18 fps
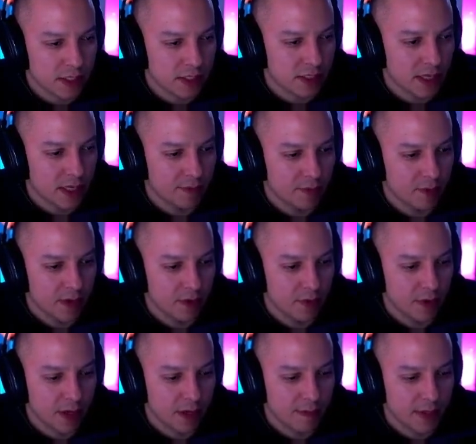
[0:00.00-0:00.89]
This time
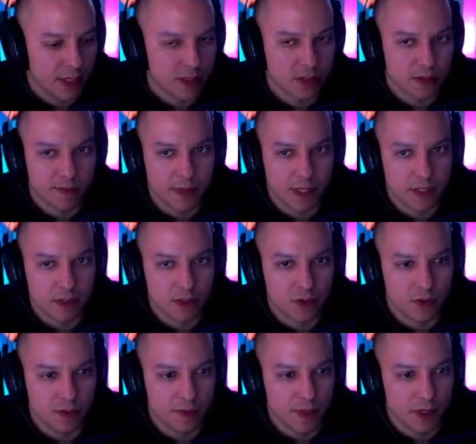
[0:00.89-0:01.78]
around we can make some
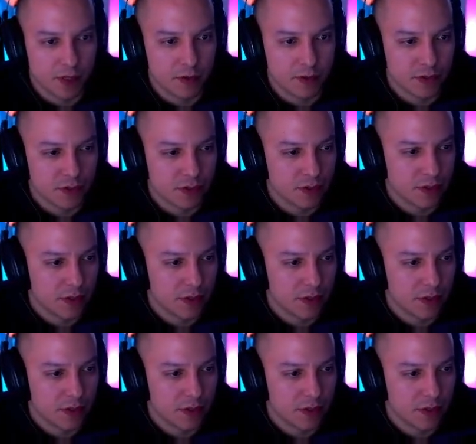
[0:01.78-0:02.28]
Banes too, because